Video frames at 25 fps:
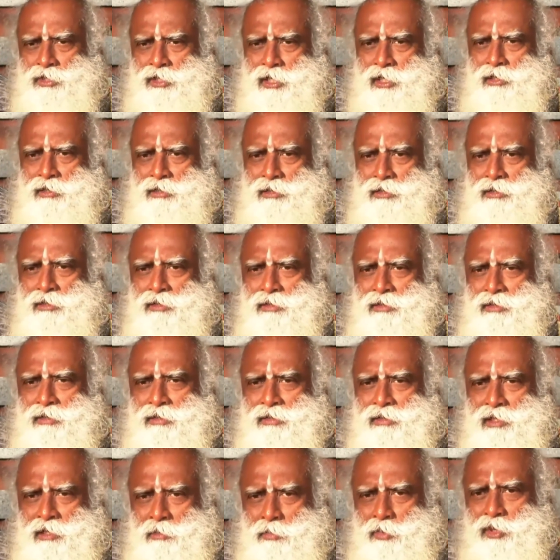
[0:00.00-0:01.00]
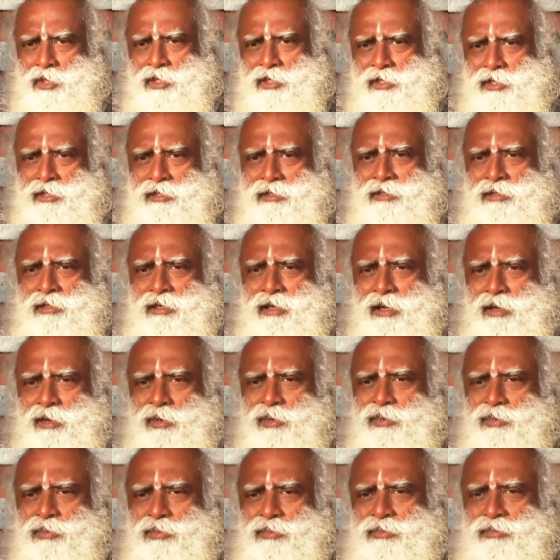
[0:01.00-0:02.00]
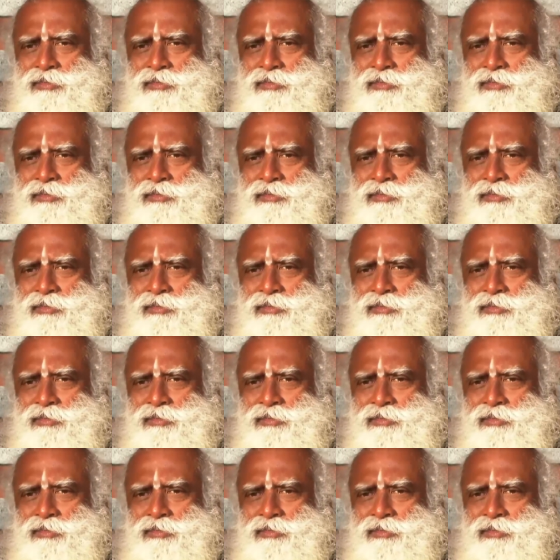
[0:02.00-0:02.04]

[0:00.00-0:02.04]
get liberated. Hello?